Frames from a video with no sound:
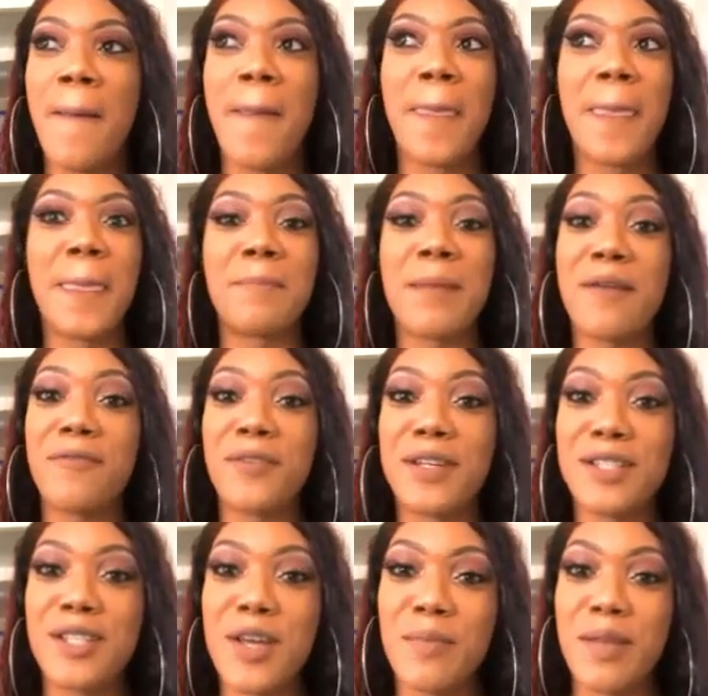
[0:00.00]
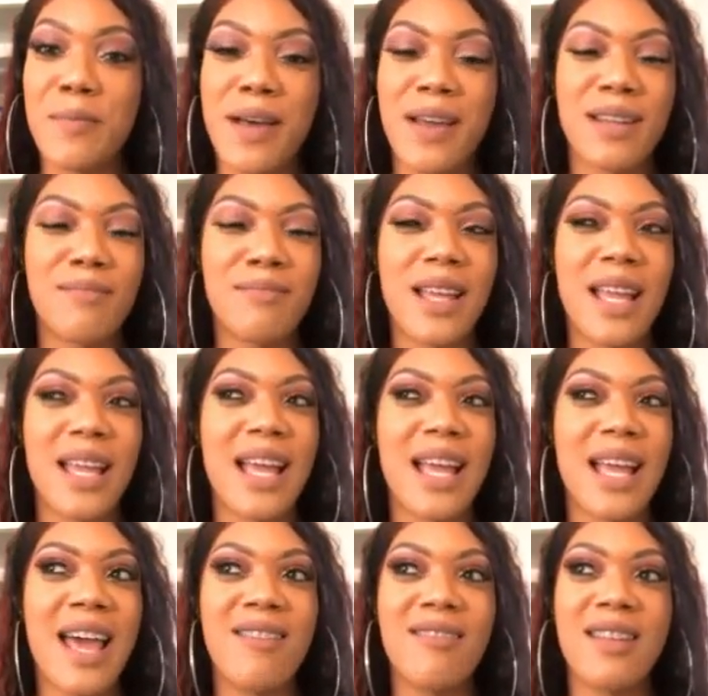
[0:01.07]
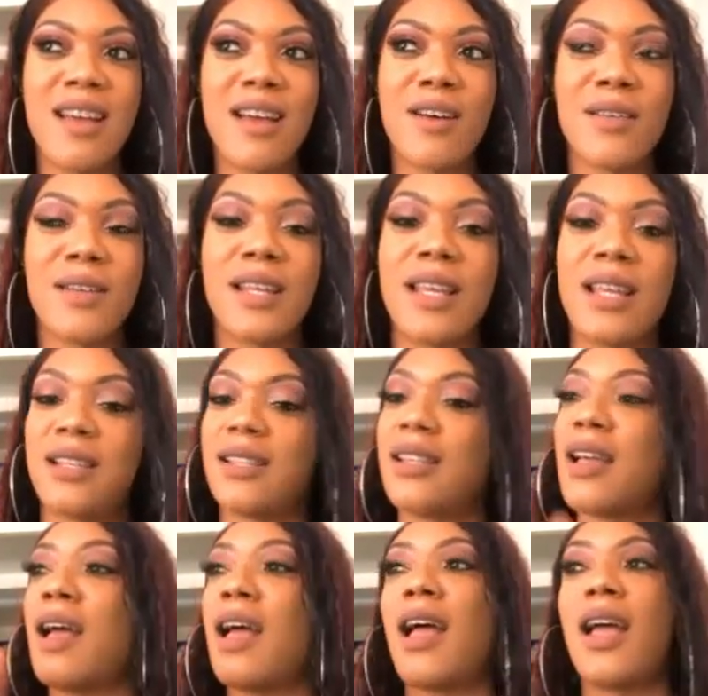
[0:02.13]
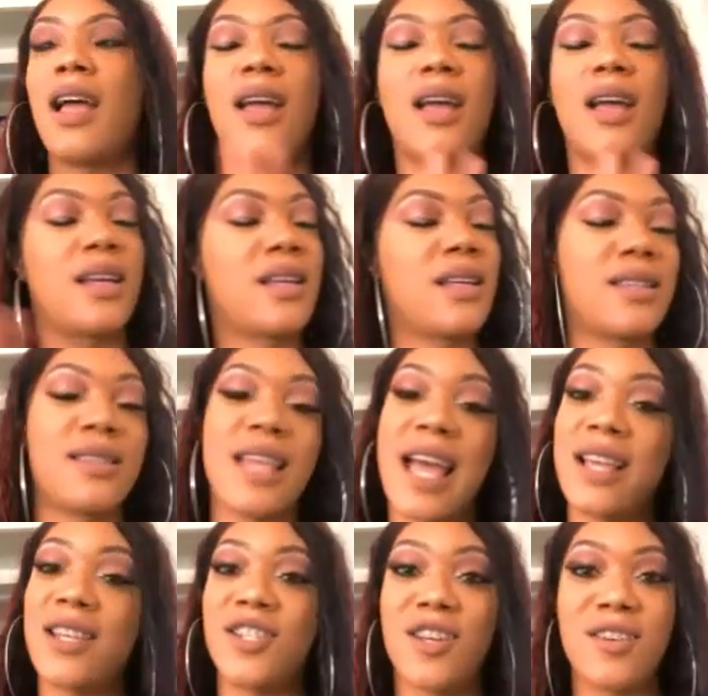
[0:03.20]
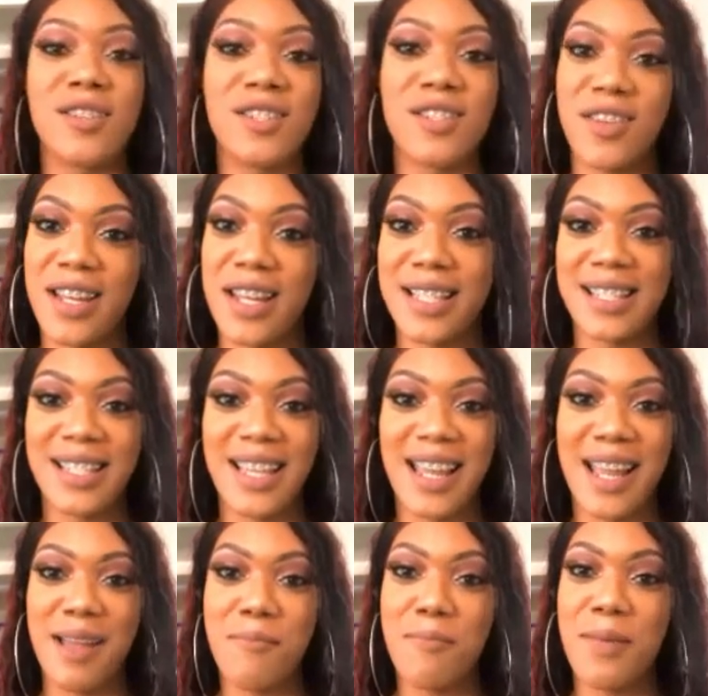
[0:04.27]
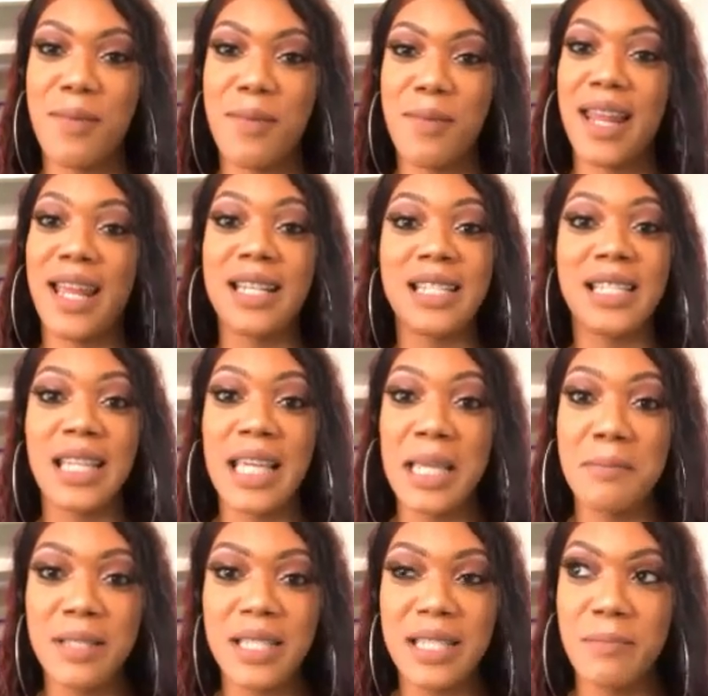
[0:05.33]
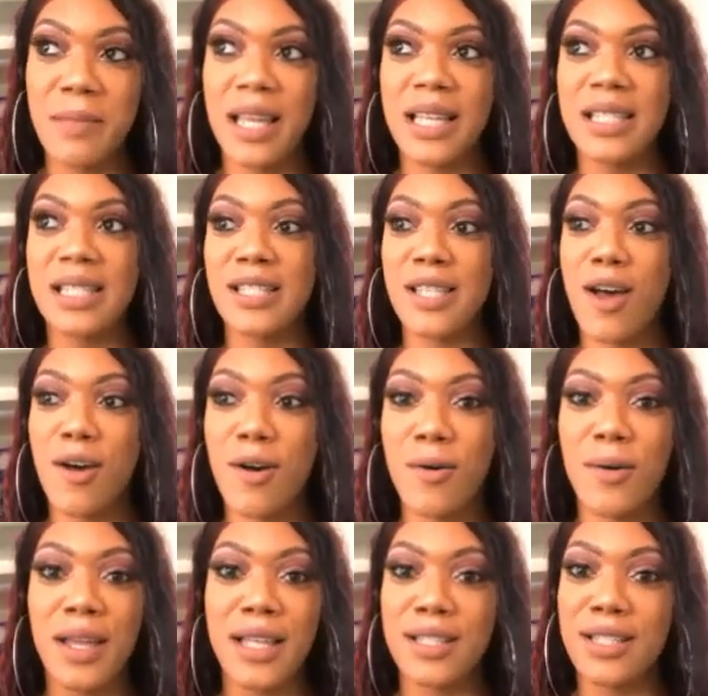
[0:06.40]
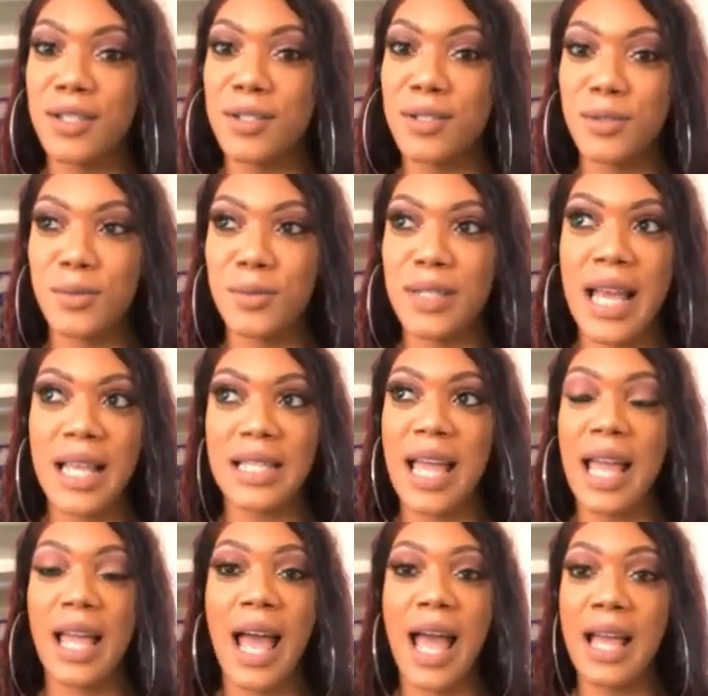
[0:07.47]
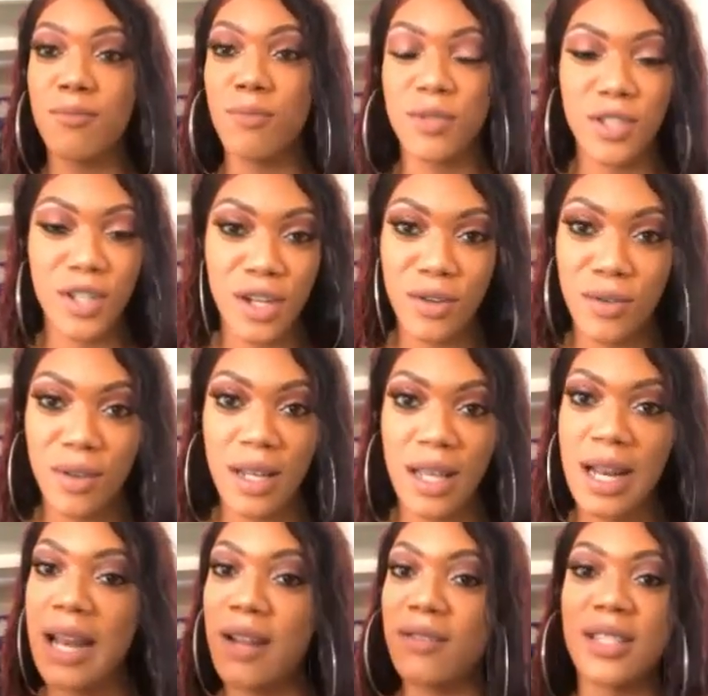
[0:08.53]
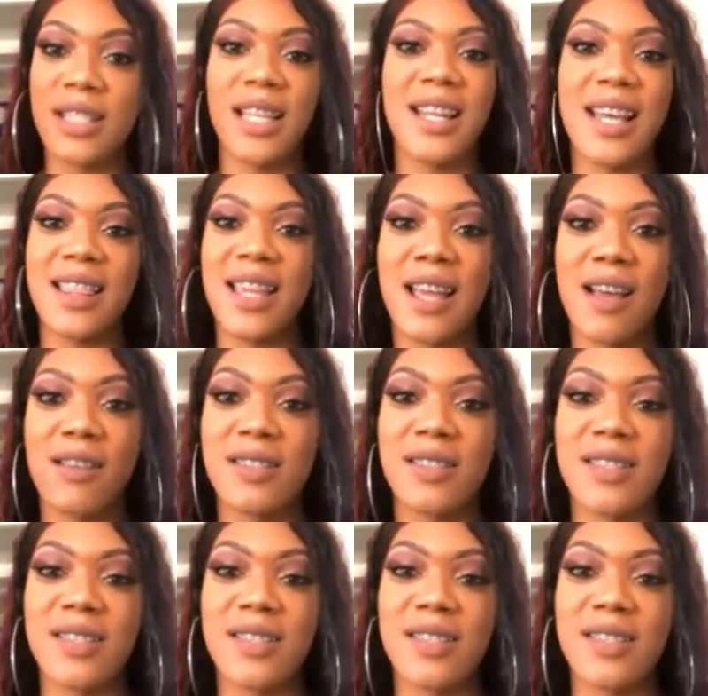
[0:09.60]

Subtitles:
my friend told me about it, and I'm like, I don't know. And that show is crazy, but it just keeps me so in tune. It's like I turn it on and I don't see nothing else.